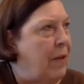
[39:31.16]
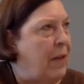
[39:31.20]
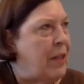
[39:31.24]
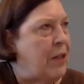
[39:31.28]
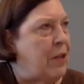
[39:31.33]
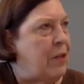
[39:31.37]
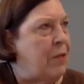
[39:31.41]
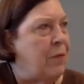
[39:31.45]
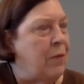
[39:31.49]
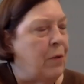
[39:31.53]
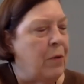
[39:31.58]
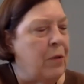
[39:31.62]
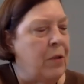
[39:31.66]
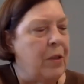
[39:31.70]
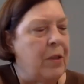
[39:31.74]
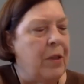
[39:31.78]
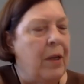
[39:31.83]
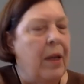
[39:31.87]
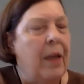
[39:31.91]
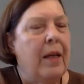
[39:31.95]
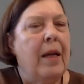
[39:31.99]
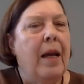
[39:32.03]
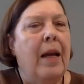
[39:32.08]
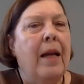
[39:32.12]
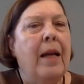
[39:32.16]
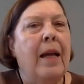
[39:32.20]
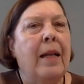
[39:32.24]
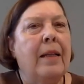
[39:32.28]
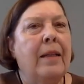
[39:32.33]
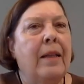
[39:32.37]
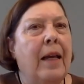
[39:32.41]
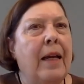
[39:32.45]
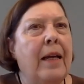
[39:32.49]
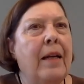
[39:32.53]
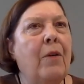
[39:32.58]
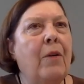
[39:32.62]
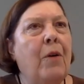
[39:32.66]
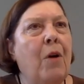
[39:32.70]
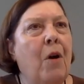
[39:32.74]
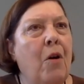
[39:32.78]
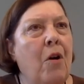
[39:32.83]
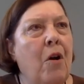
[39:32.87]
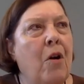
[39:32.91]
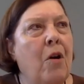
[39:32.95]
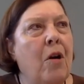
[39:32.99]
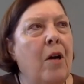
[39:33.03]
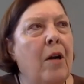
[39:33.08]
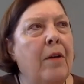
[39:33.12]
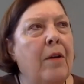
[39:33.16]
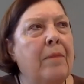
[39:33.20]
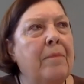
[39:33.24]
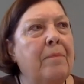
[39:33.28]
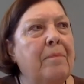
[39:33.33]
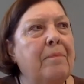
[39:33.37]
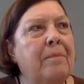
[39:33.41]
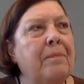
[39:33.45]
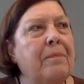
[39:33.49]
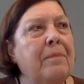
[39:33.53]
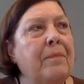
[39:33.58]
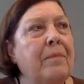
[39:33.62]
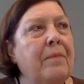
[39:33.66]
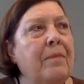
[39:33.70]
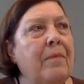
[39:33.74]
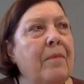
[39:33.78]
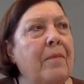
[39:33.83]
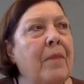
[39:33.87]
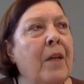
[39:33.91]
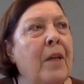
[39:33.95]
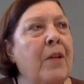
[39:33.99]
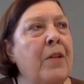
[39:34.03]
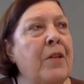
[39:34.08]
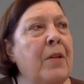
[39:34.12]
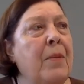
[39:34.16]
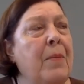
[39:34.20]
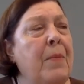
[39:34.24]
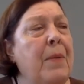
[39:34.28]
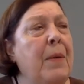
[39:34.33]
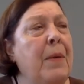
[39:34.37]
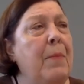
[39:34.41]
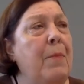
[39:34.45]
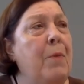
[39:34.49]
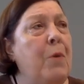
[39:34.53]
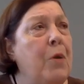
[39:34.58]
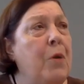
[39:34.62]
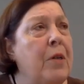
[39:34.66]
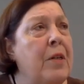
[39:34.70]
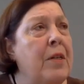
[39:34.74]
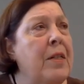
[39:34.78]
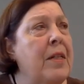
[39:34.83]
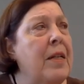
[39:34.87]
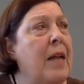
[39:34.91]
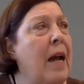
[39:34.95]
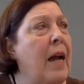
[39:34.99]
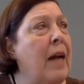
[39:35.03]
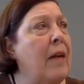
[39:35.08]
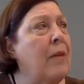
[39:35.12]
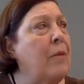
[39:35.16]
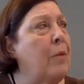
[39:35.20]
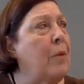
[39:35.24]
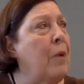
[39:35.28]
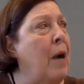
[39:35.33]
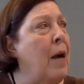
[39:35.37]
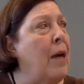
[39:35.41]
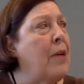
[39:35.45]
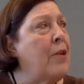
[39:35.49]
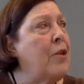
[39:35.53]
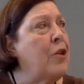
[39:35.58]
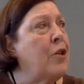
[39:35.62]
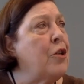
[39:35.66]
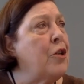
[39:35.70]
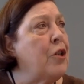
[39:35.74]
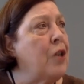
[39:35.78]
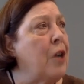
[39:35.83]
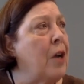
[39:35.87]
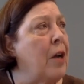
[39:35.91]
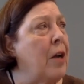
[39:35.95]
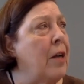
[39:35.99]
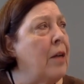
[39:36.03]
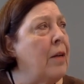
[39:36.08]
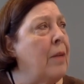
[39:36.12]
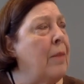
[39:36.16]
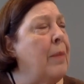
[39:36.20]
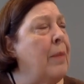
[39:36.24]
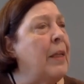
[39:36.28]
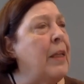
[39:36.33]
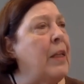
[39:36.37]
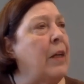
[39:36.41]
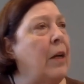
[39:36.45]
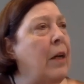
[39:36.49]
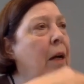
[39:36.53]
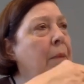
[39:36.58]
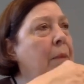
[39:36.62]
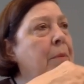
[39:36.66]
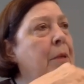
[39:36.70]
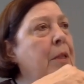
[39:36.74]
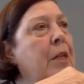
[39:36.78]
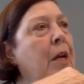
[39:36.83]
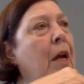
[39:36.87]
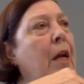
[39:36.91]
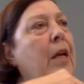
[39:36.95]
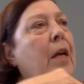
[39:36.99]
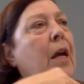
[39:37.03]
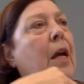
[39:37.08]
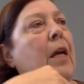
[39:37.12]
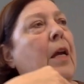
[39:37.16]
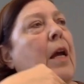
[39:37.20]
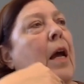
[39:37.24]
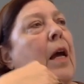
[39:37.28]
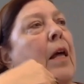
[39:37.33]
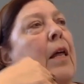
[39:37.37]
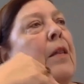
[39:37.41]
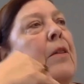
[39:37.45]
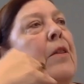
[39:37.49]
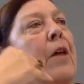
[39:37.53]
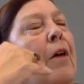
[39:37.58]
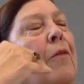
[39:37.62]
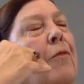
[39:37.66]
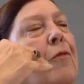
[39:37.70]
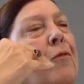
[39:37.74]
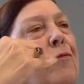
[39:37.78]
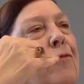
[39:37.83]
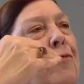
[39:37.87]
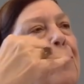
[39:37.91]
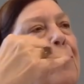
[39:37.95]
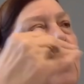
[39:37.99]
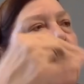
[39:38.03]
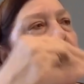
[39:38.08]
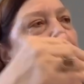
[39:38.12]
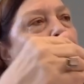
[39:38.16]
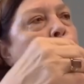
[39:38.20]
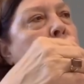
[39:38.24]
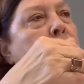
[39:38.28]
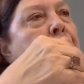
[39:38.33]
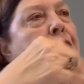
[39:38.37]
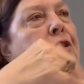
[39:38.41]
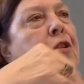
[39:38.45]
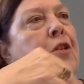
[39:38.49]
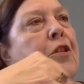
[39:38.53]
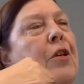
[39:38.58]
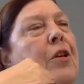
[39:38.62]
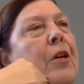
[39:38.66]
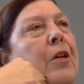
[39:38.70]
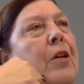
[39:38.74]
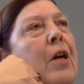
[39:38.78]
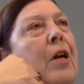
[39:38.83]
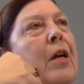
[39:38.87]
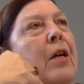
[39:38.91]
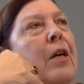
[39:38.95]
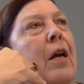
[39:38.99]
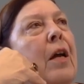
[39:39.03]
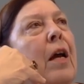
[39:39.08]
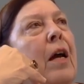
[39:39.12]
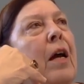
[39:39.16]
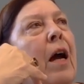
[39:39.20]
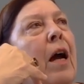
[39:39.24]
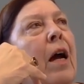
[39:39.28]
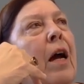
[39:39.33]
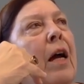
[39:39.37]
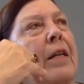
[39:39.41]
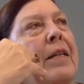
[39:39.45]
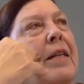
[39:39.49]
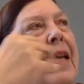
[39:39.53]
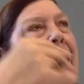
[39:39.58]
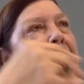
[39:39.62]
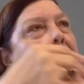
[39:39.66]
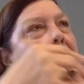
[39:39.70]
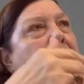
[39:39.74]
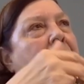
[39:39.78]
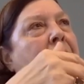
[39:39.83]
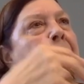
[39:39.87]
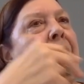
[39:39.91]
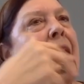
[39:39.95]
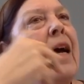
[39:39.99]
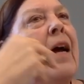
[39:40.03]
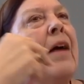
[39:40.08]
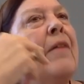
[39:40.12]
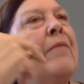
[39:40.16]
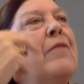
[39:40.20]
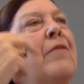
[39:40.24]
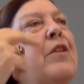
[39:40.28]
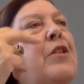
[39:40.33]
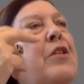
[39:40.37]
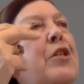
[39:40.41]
festivals. Later on, to be more exact, Rosh Hashanah becomes the first uh, day of